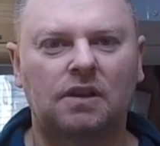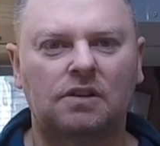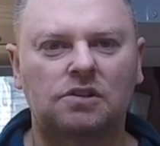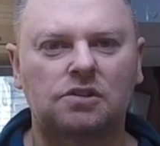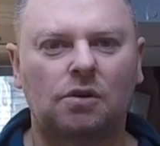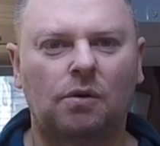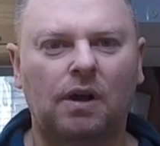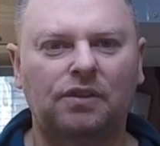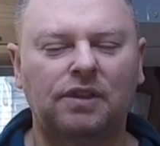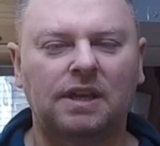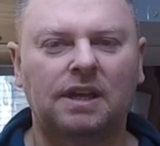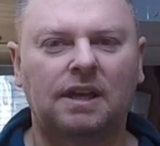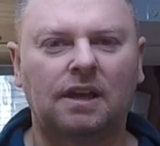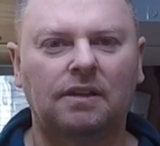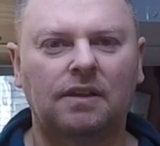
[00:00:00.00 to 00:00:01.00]
So I
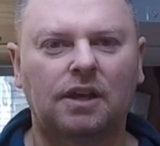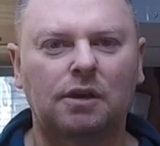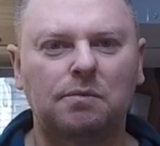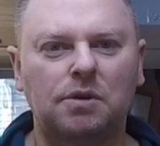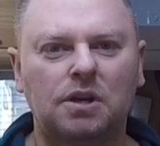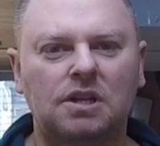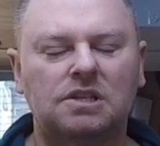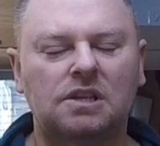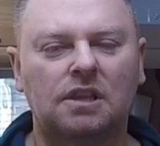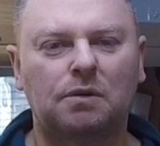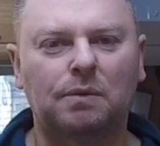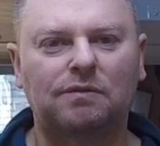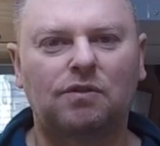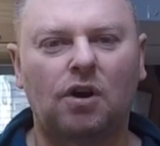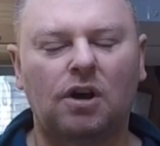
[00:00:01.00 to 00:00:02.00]
think the community that
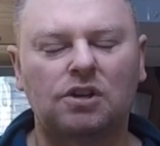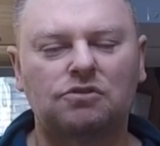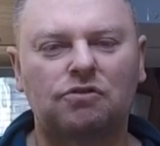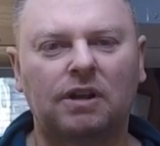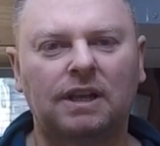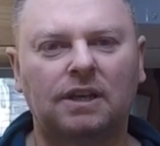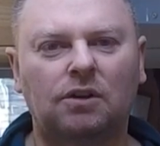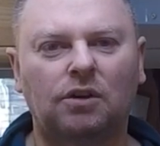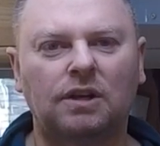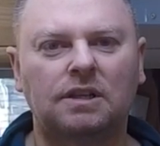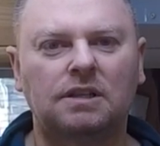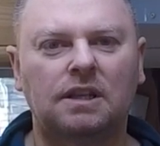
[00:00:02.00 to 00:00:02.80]
we've got is really good in,